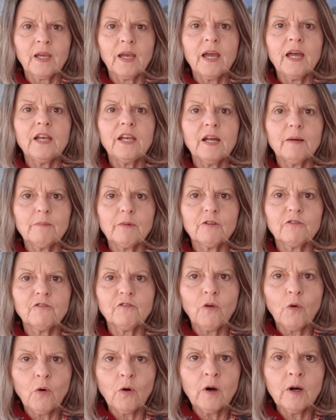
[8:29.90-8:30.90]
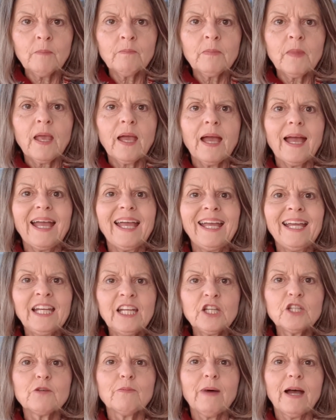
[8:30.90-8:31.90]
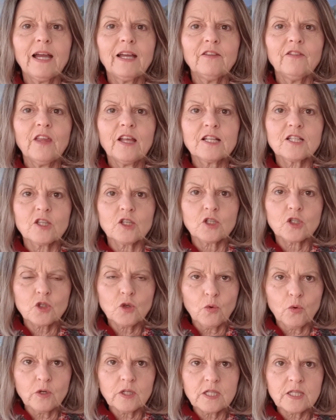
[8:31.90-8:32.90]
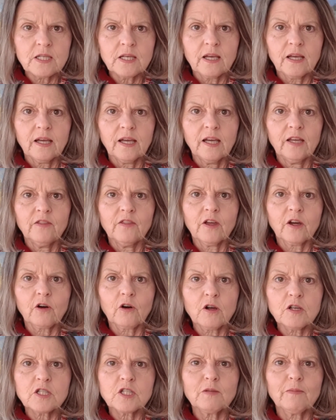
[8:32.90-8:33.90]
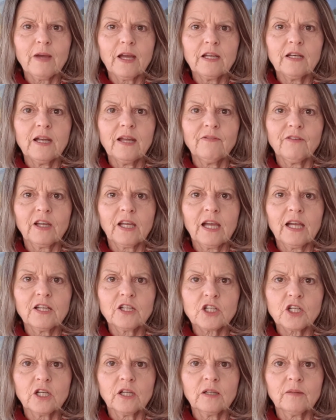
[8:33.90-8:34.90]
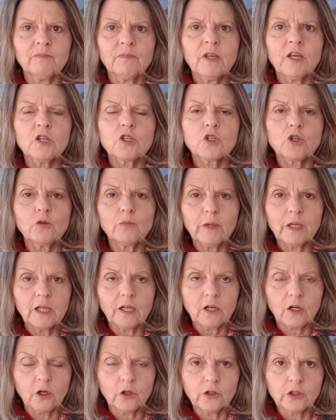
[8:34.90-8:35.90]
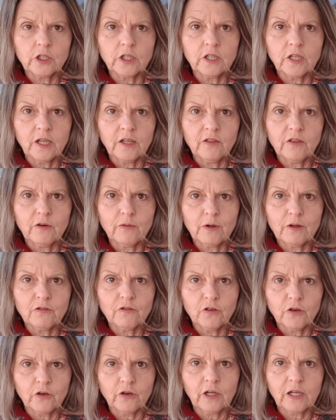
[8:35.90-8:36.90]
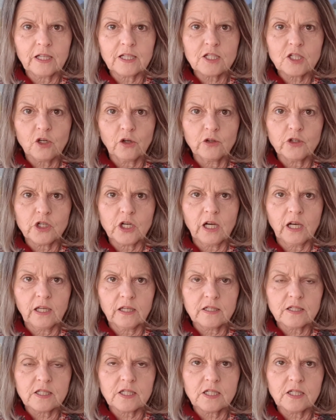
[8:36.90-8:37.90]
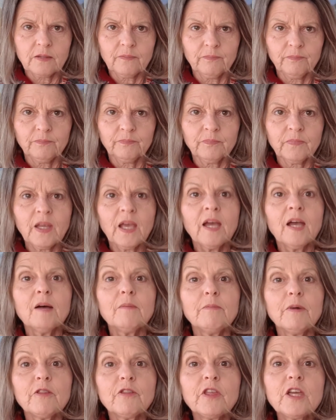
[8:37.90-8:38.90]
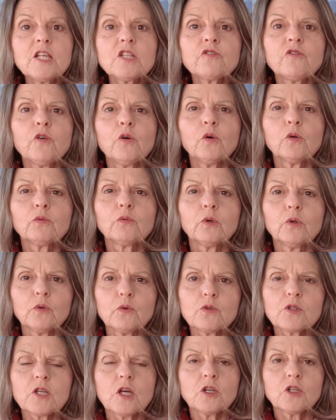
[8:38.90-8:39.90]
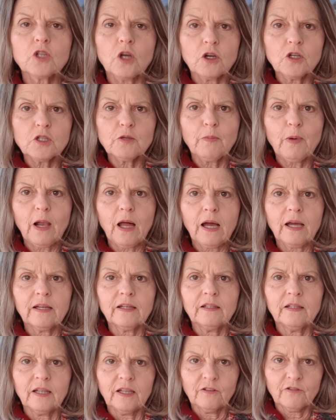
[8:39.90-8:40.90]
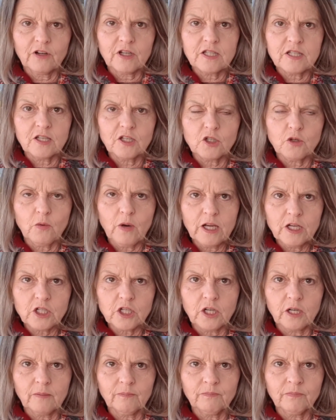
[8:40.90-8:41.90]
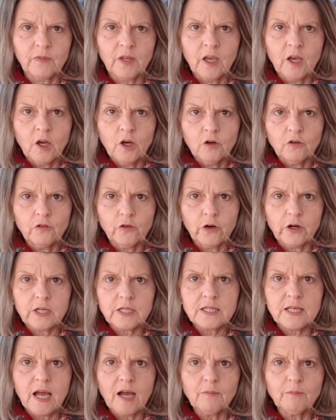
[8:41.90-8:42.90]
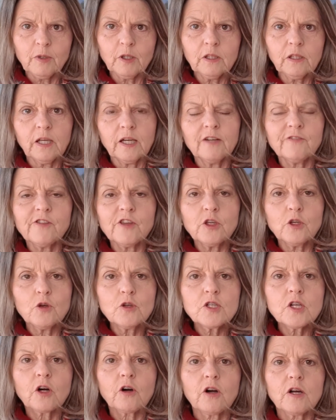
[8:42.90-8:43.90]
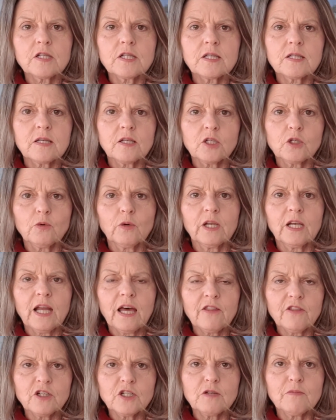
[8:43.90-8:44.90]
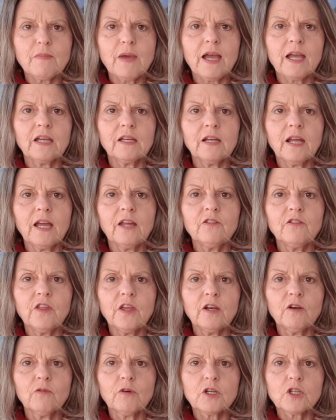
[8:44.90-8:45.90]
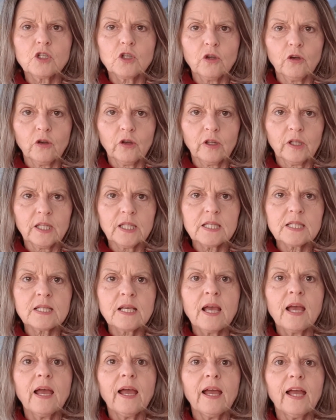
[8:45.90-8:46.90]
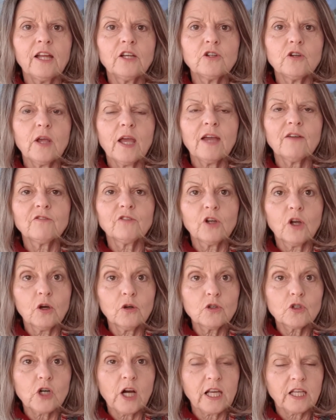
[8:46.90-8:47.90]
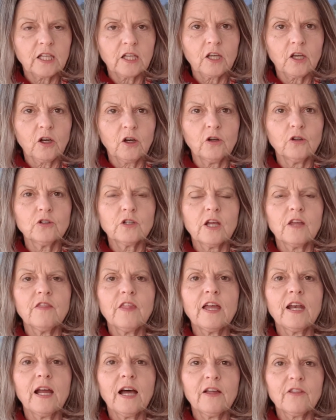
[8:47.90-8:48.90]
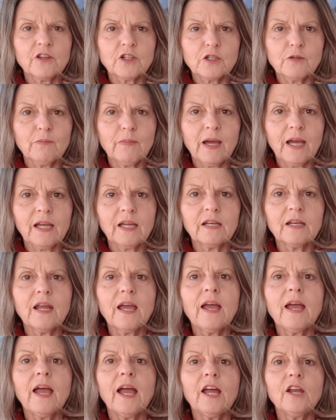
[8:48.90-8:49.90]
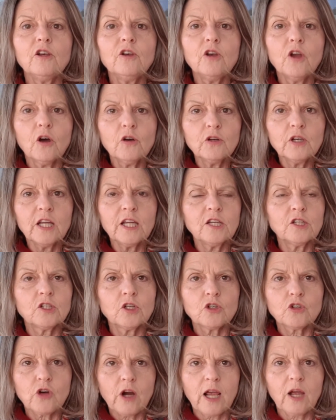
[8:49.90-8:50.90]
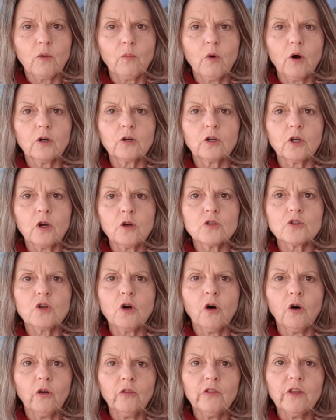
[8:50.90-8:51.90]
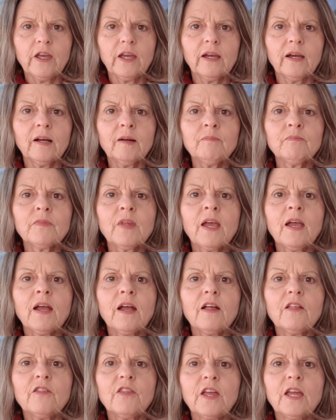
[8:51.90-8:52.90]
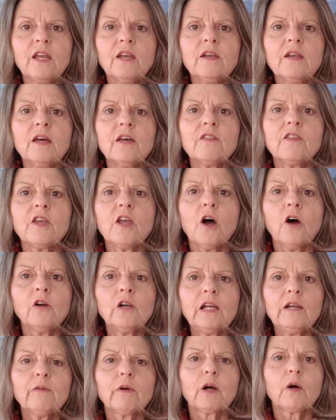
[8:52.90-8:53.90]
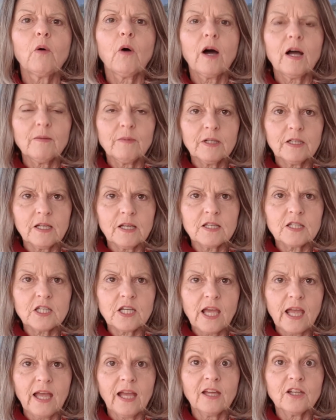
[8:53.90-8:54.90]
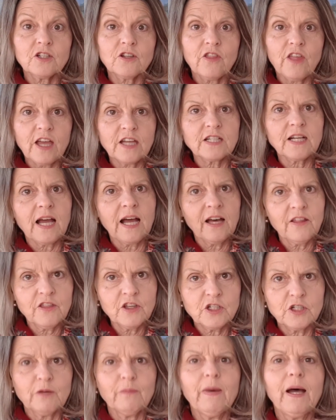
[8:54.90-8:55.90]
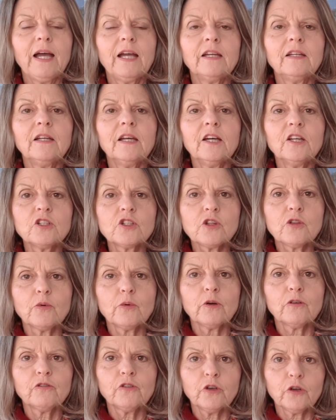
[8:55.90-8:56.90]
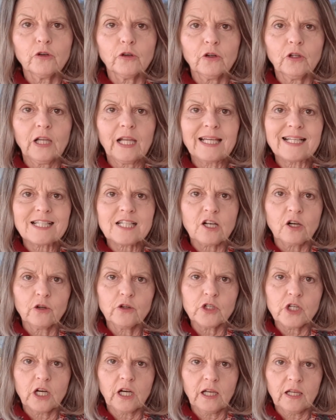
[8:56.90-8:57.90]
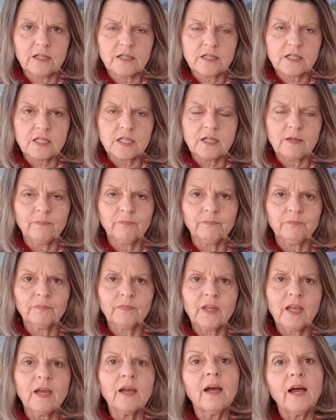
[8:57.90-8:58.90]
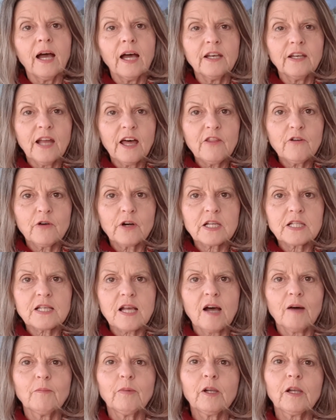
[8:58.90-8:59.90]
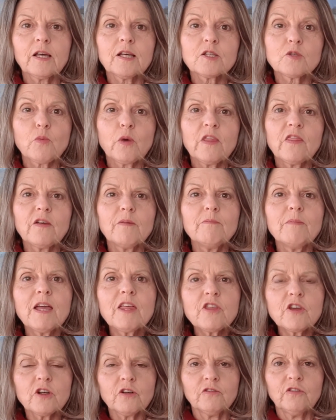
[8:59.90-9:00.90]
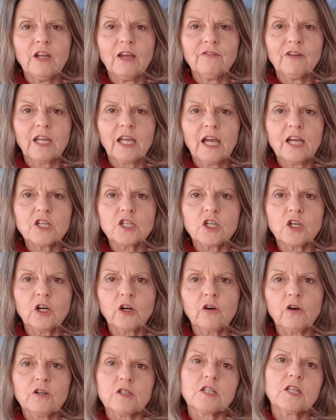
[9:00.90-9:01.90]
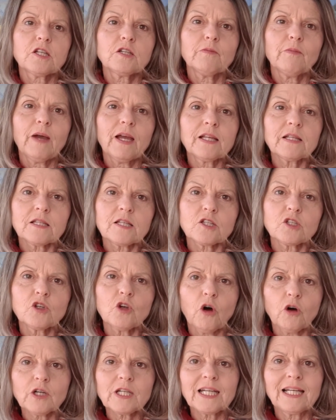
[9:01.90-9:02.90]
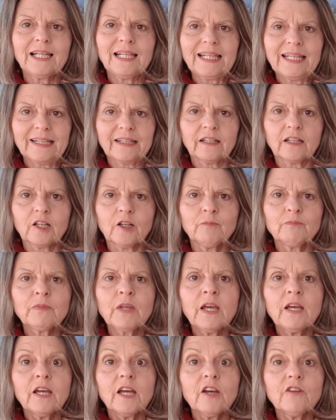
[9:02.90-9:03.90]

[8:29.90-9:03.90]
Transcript: Number 4, any domain that's the source in the cross-domain navigation should be included in the referral exclusion list. But these 4 rules don't apply in every situation. For example, if the user crosses into another domain and then returns, and you have no tracking code in that other domain and no need to track what goes on there, then the only requirement is to add that other domain into the referral exclusion list. Another example is when the method of navigation across the domains is not a link. If